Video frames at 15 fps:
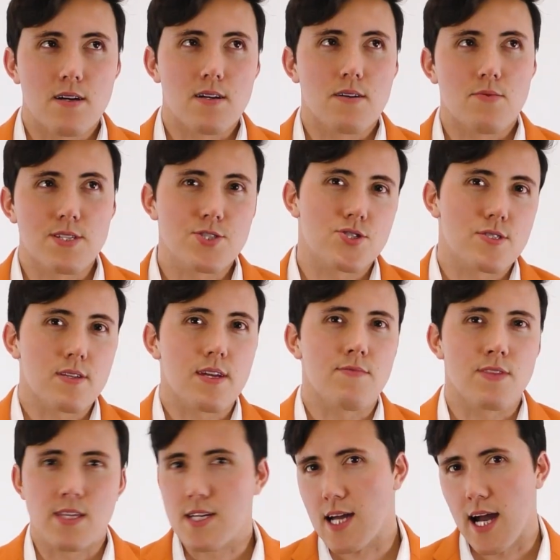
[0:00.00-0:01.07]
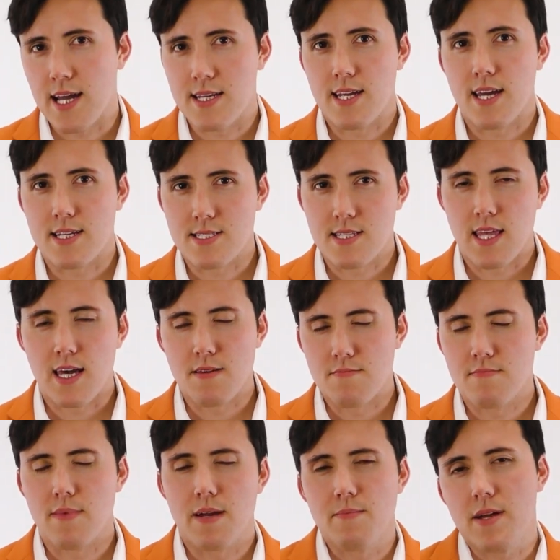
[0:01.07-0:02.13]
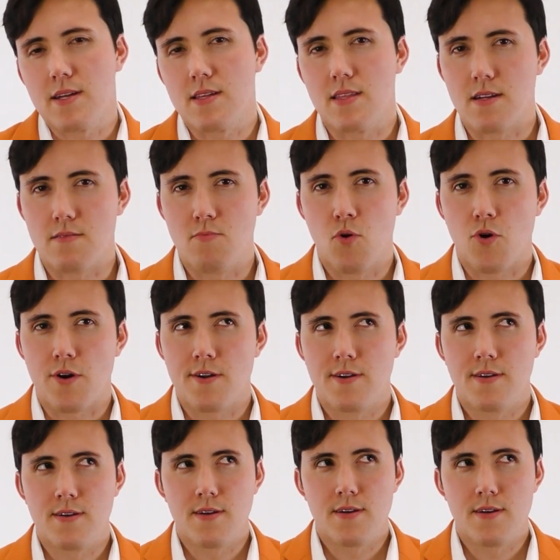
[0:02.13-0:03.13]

uh, which, given the context, that might make a little more